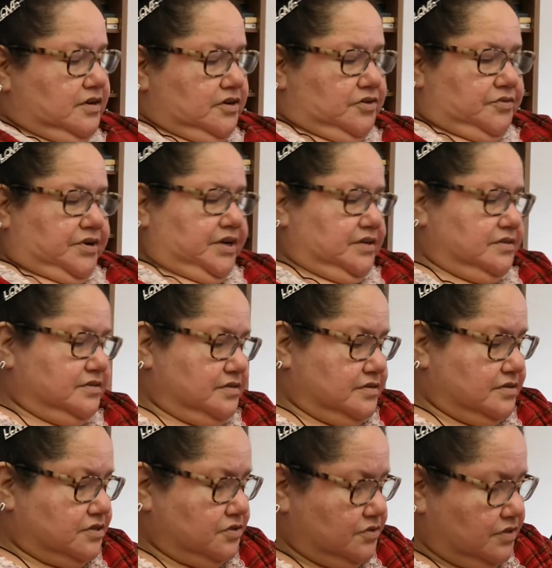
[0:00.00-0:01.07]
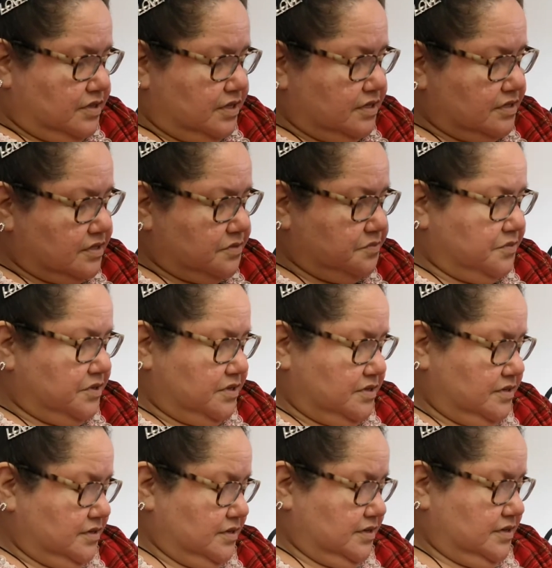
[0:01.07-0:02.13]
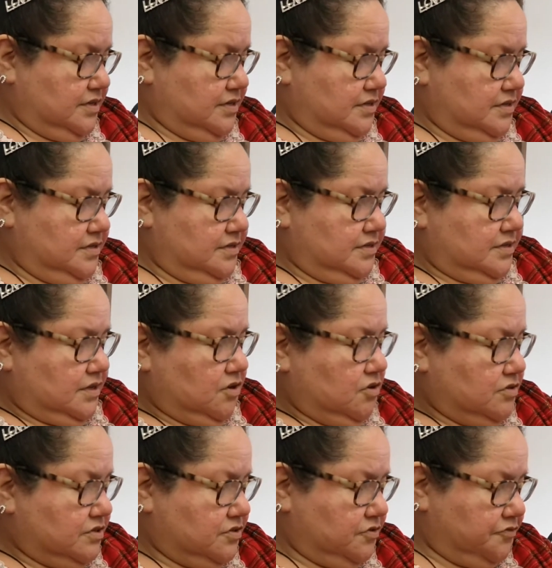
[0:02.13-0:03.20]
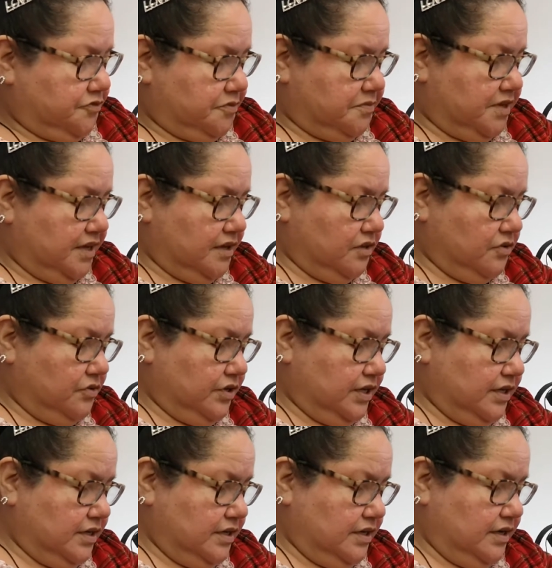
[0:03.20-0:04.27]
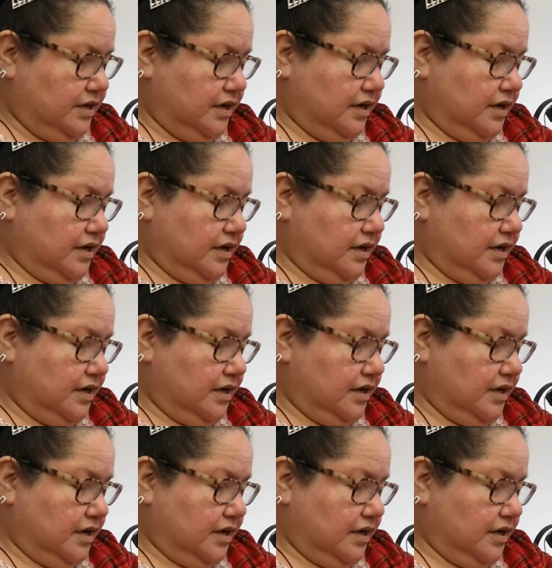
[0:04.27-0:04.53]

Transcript: All right, so this one is also from the Hello Kitty.